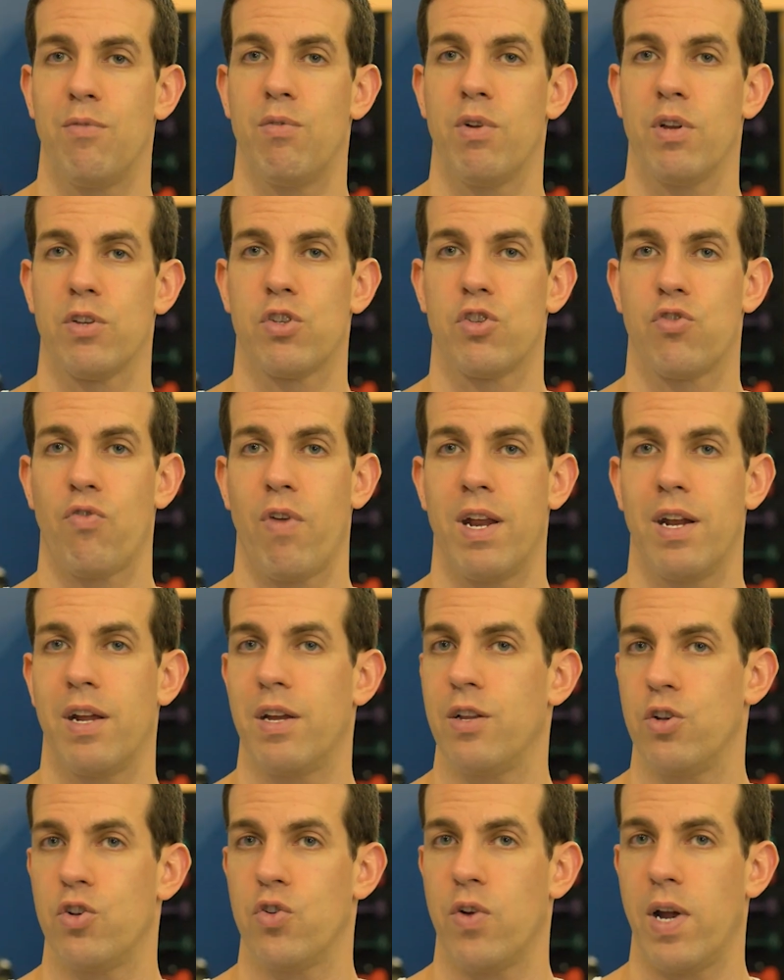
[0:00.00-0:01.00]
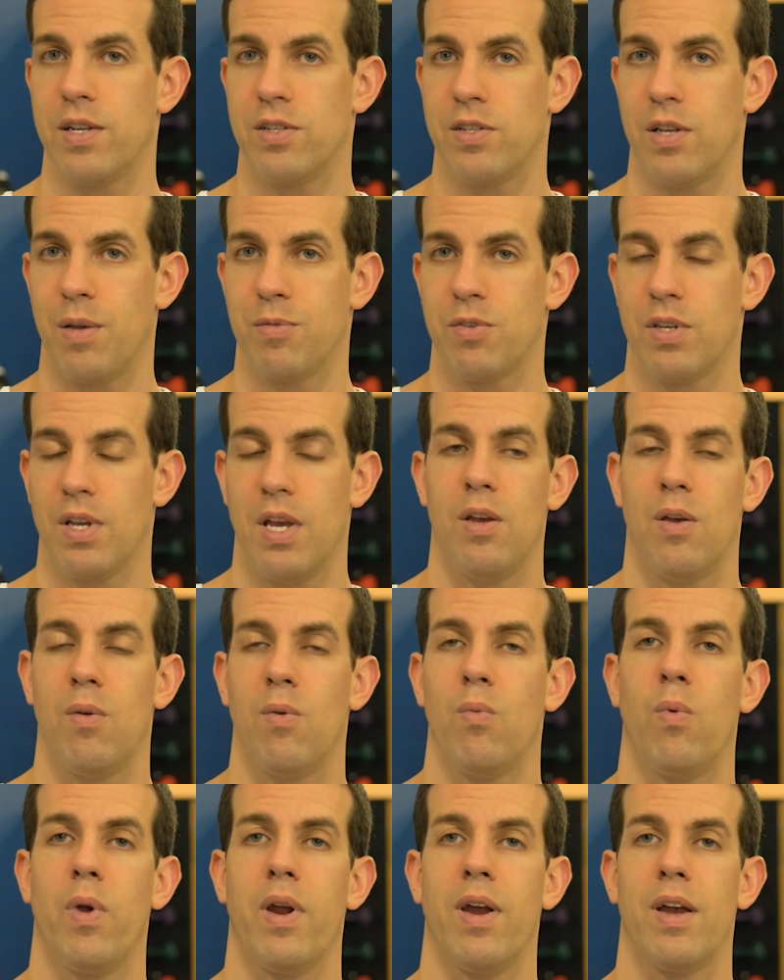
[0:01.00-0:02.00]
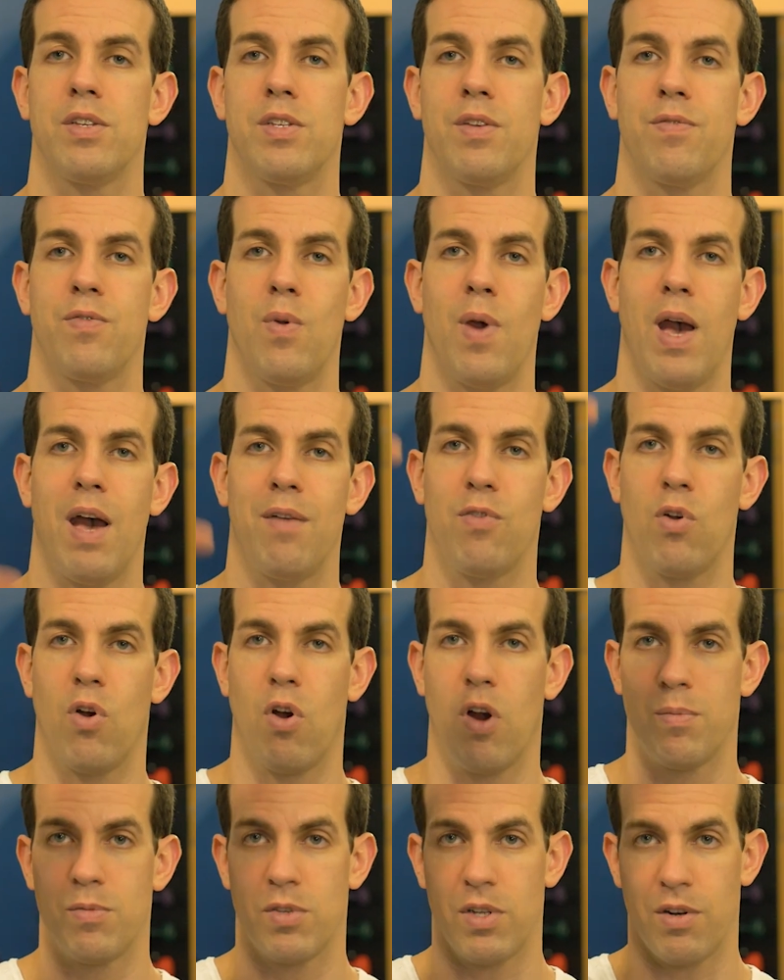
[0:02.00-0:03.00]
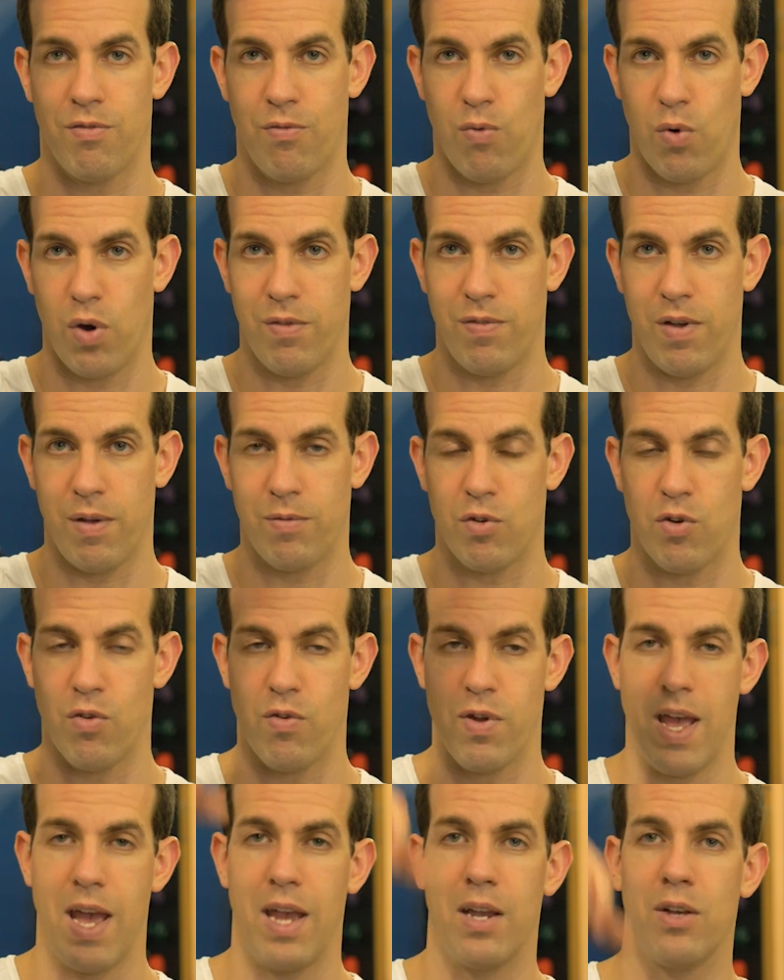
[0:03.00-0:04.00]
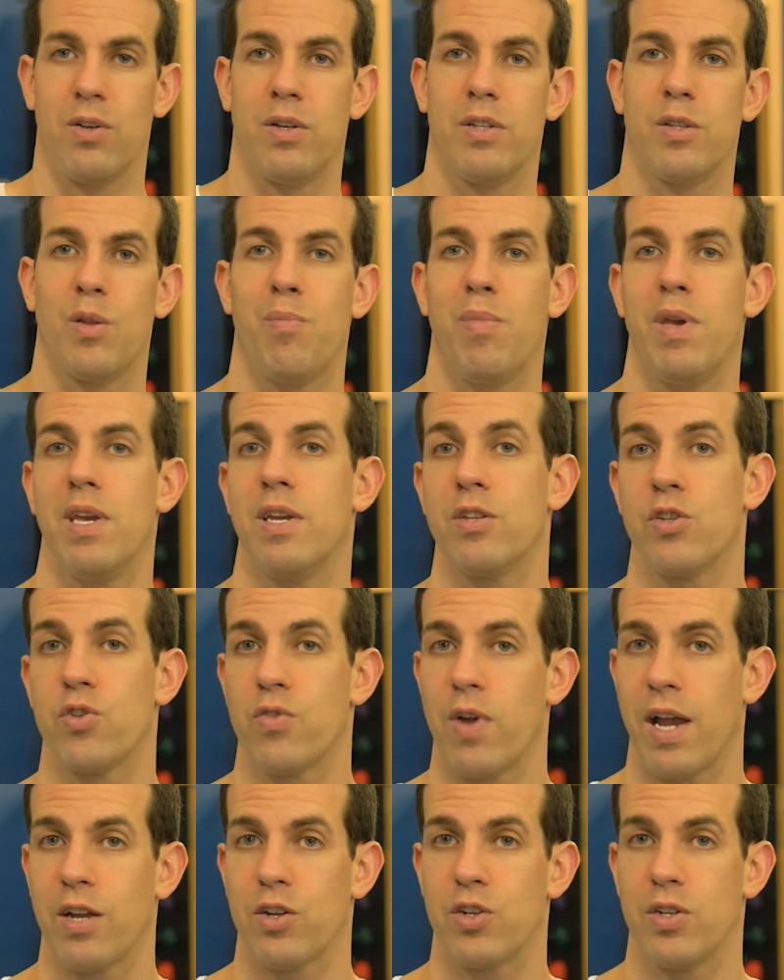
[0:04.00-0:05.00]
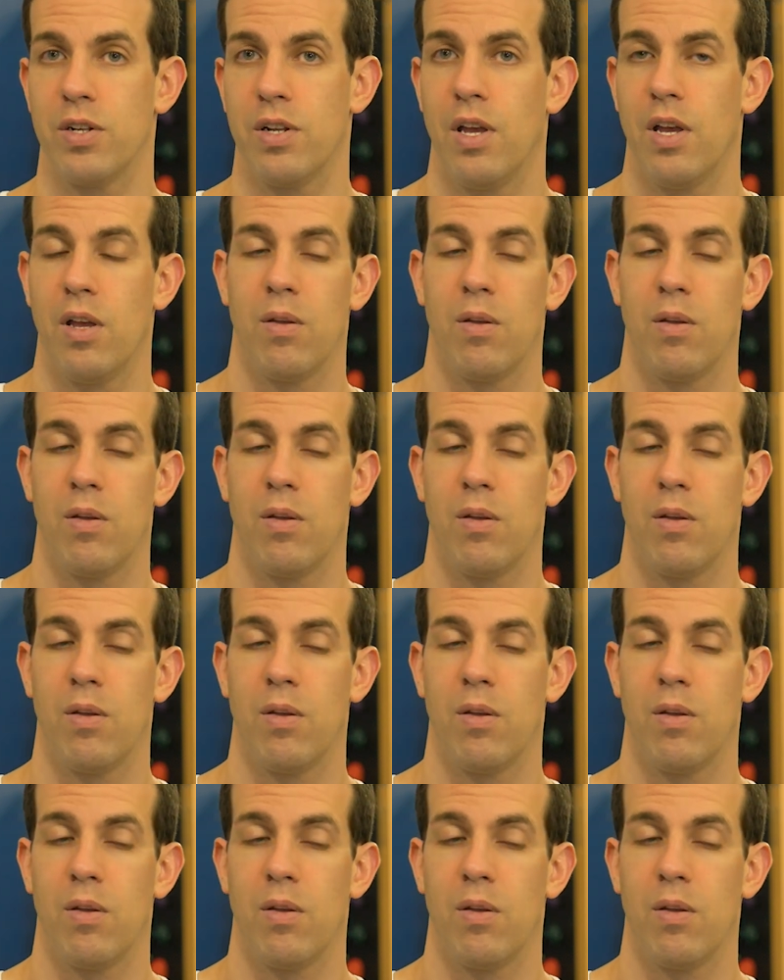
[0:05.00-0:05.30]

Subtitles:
real strain on your triceps. Whereas if you have your arms at a 45-degree angle at the peak contraction,